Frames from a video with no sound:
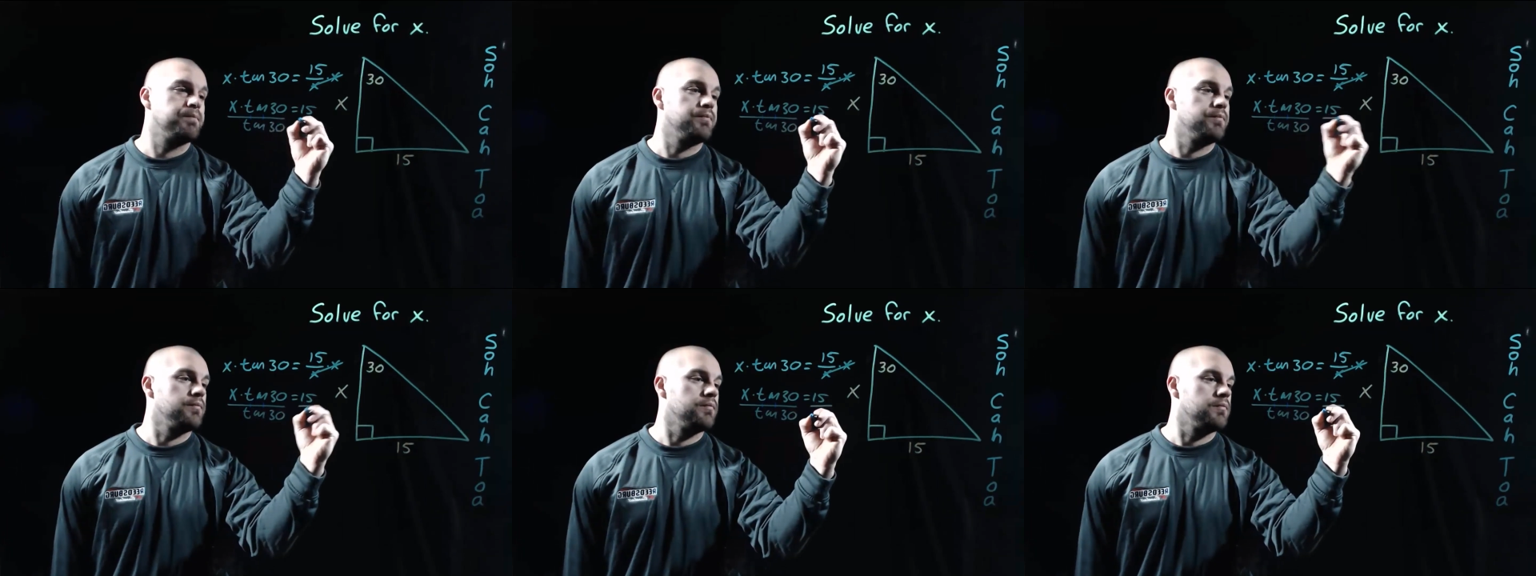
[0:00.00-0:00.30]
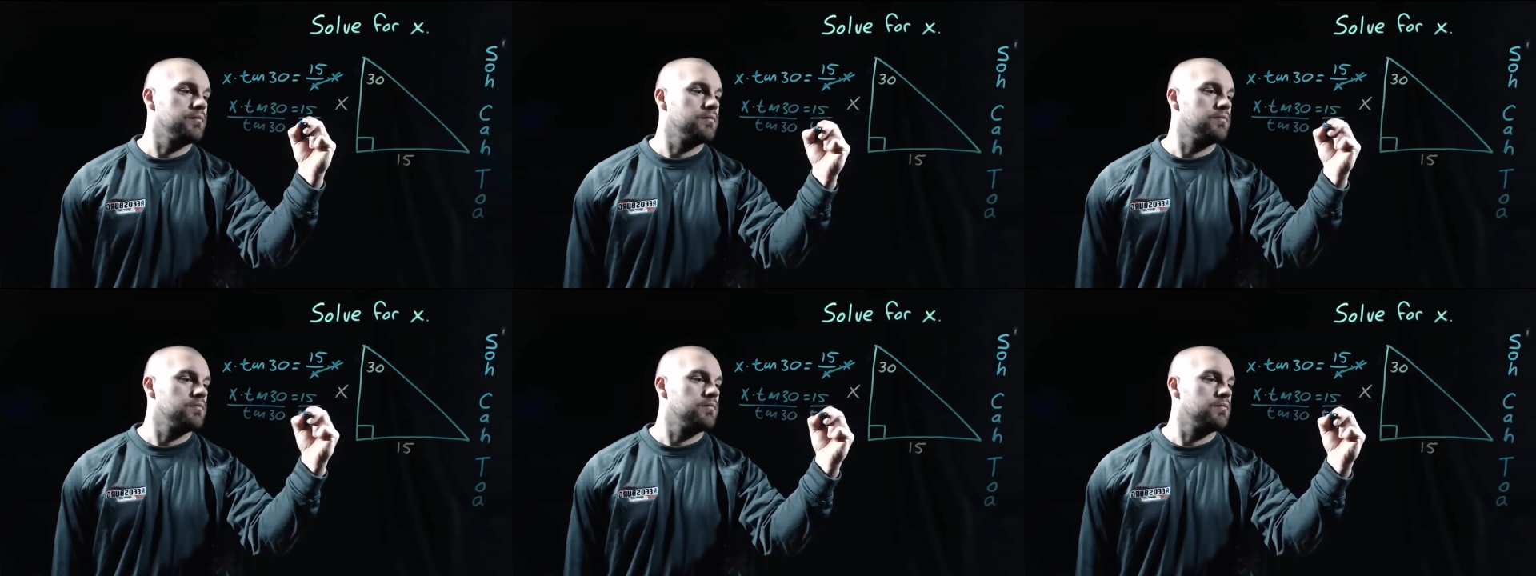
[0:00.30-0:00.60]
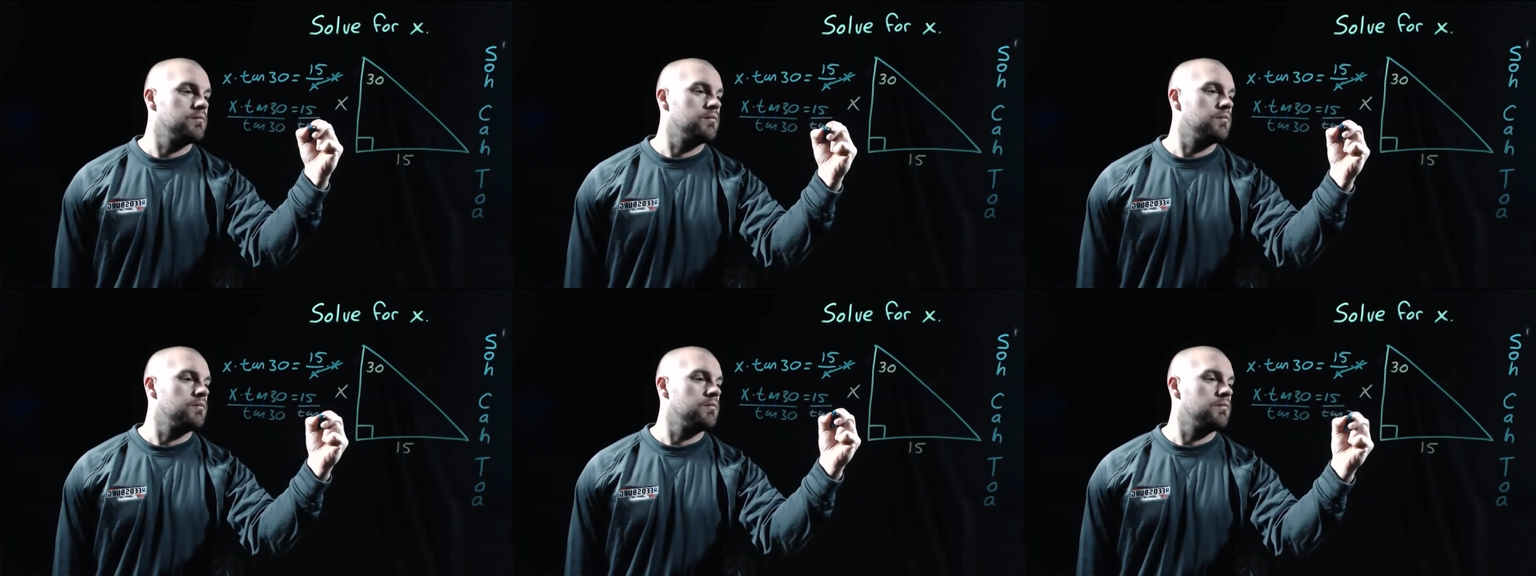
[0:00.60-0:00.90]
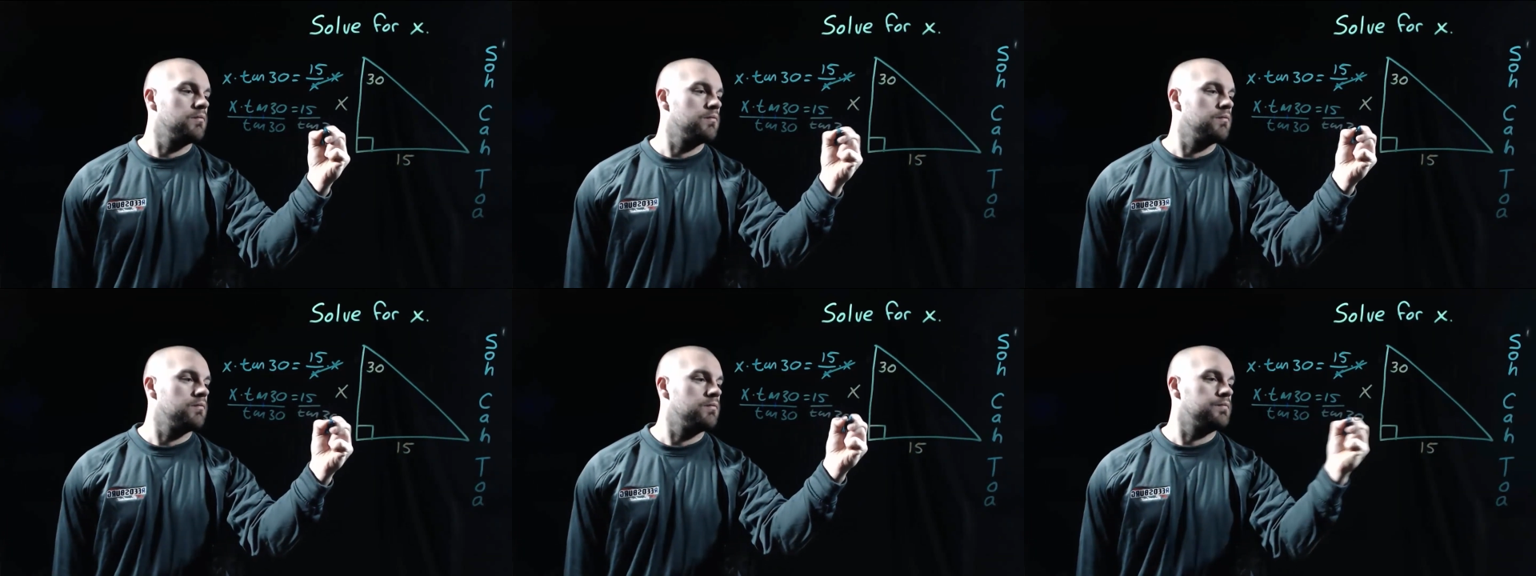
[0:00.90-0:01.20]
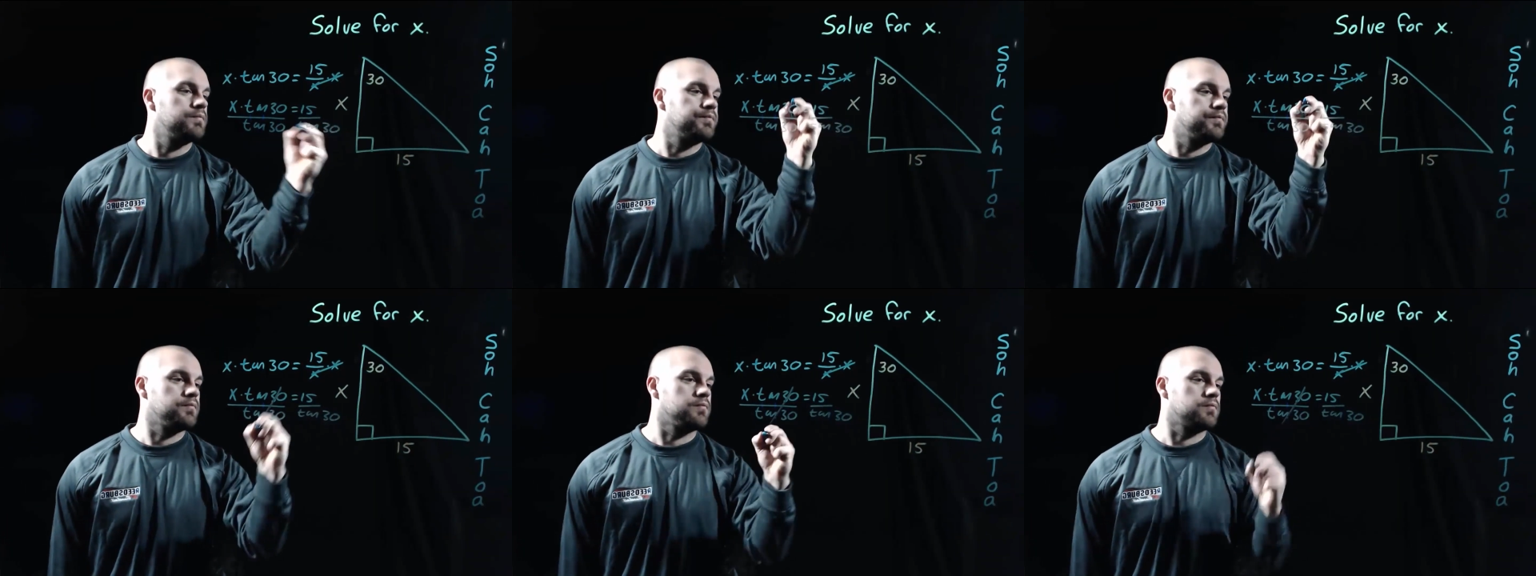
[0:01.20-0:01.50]

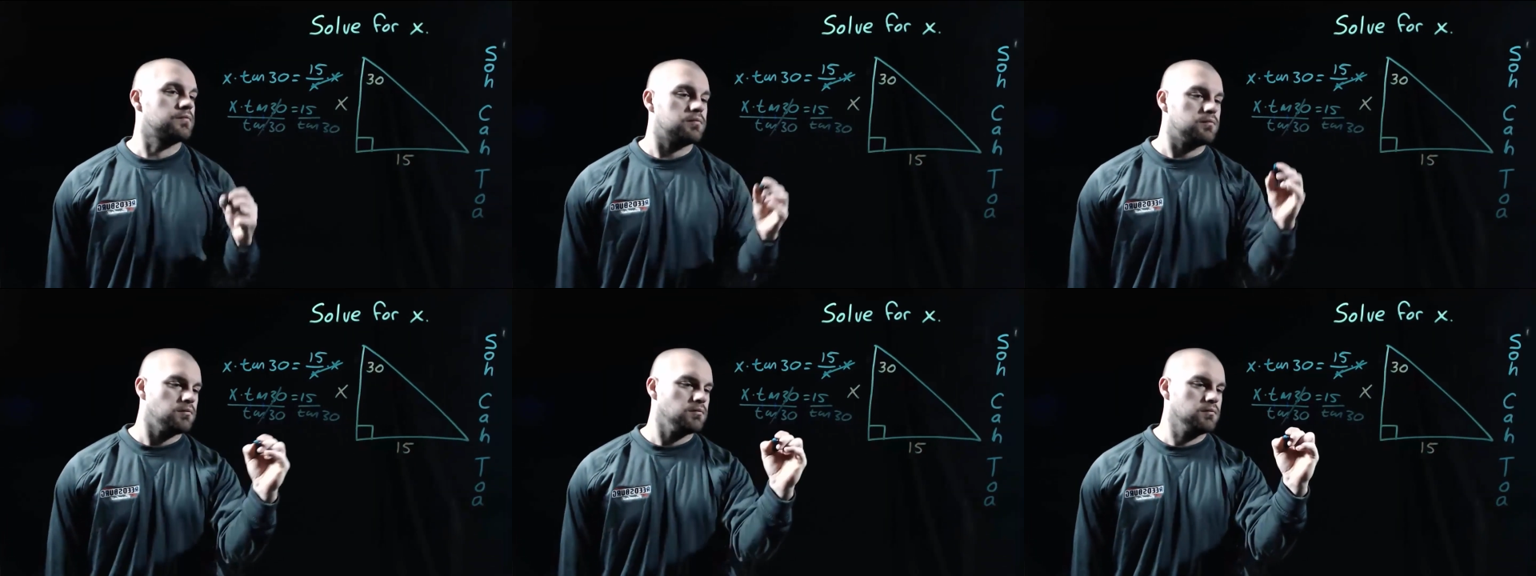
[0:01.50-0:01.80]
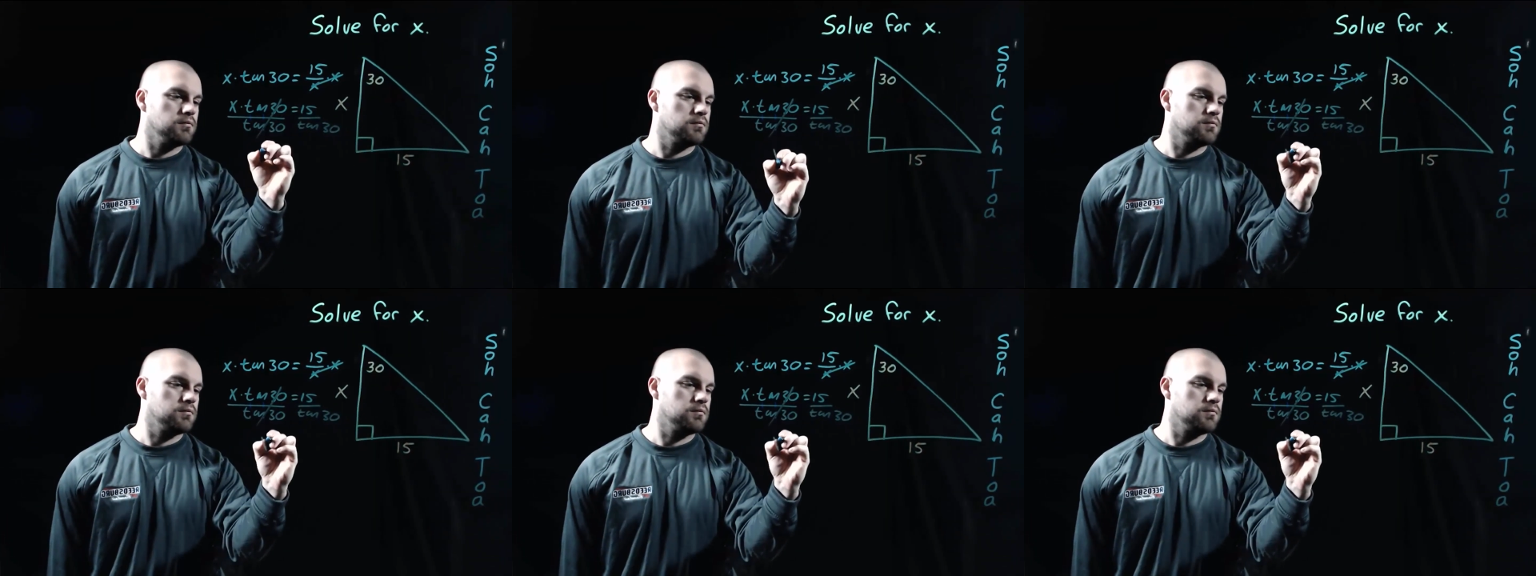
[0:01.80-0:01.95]
Nobody speaks.